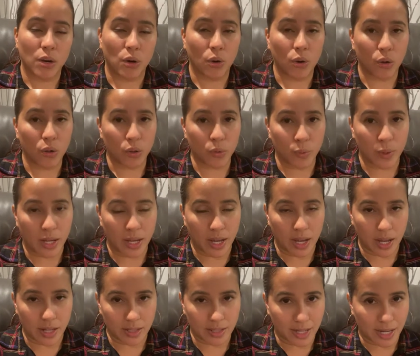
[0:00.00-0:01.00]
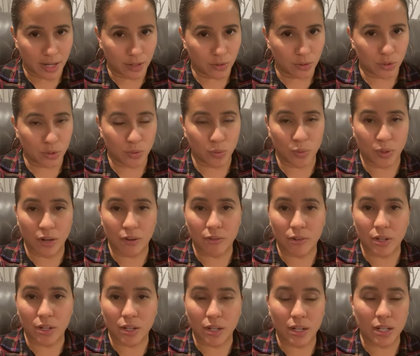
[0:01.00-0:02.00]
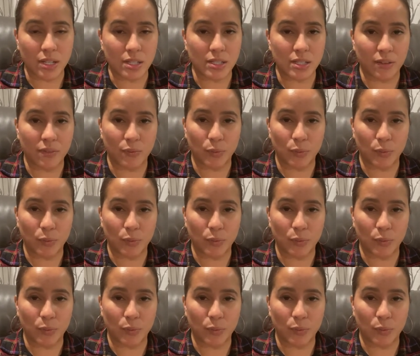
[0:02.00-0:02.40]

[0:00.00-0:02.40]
all the way down to wherever it is,